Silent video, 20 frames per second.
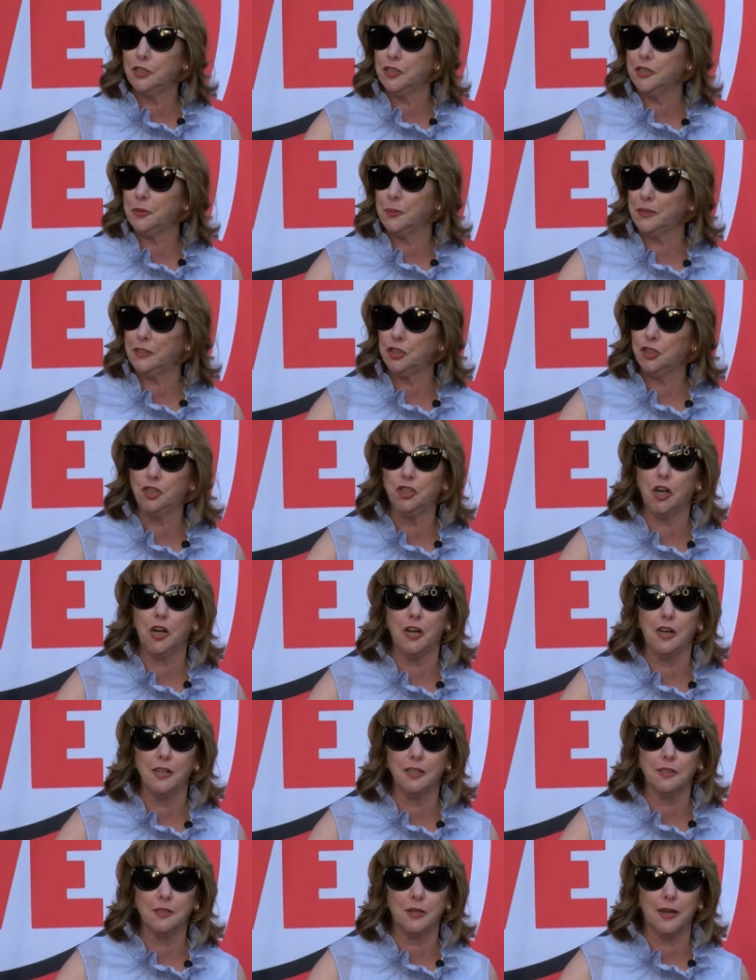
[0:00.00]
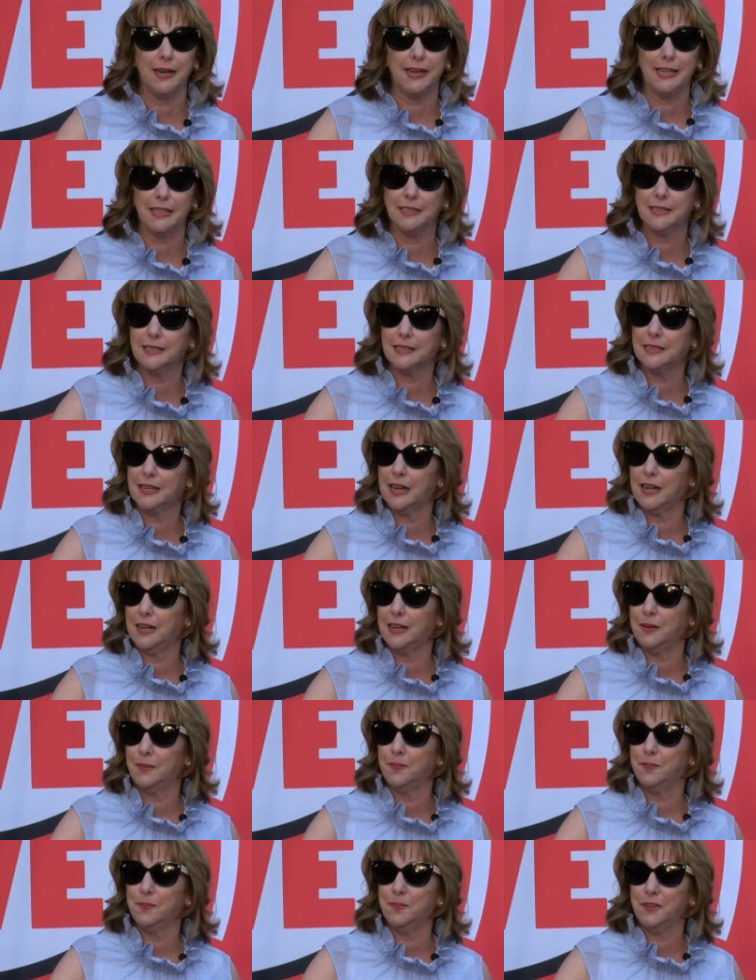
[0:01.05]
to switch dogs. I guess
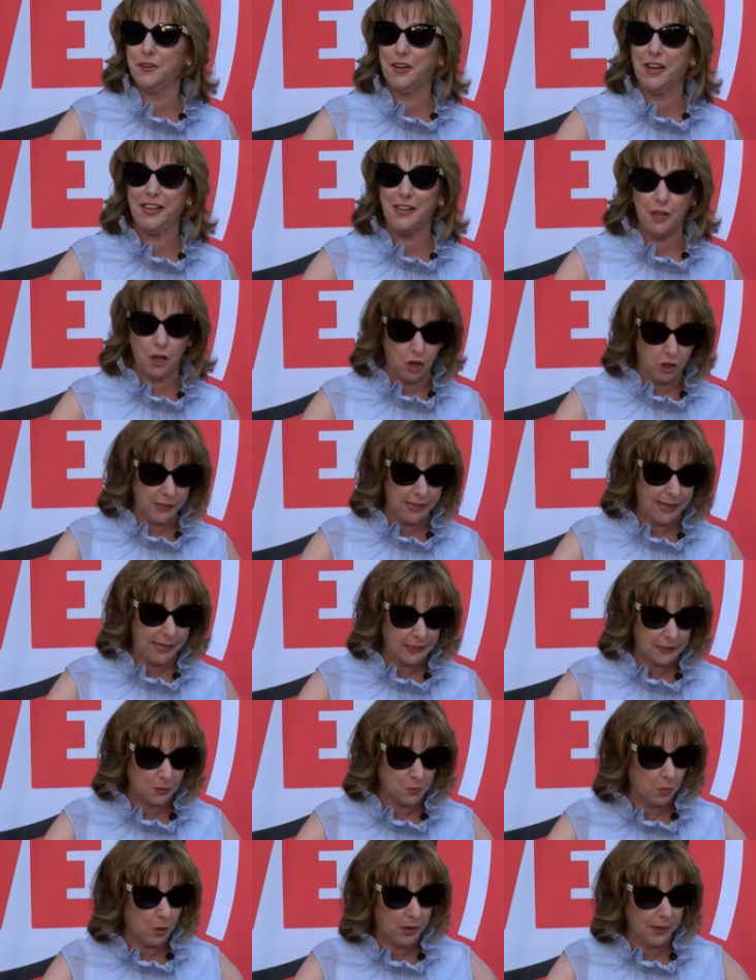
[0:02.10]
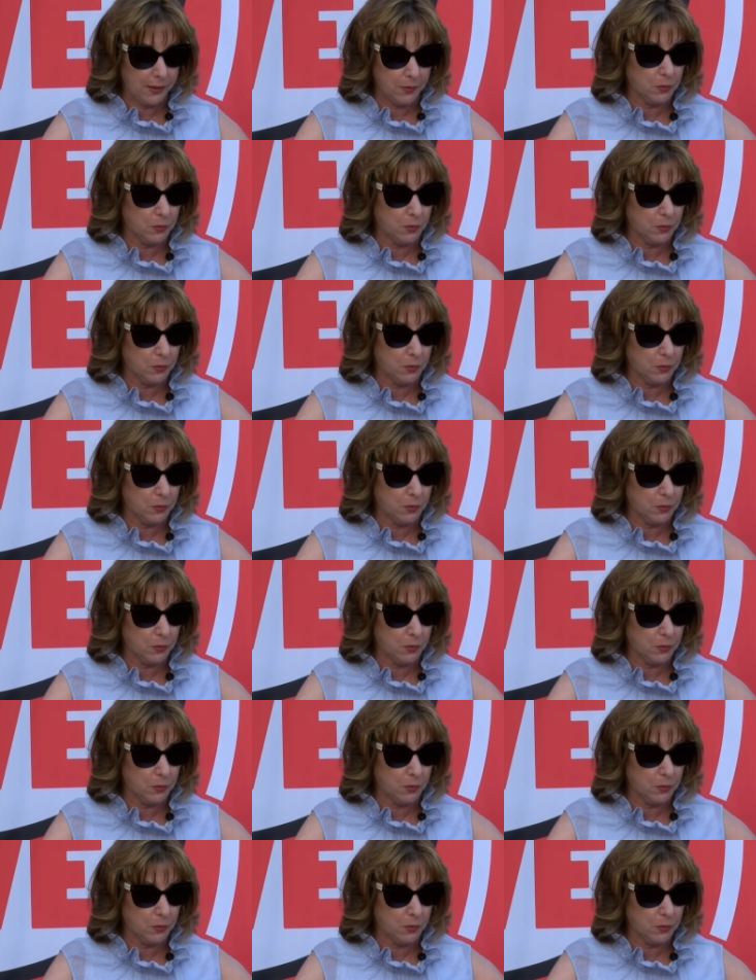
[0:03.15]
they're getting our next one,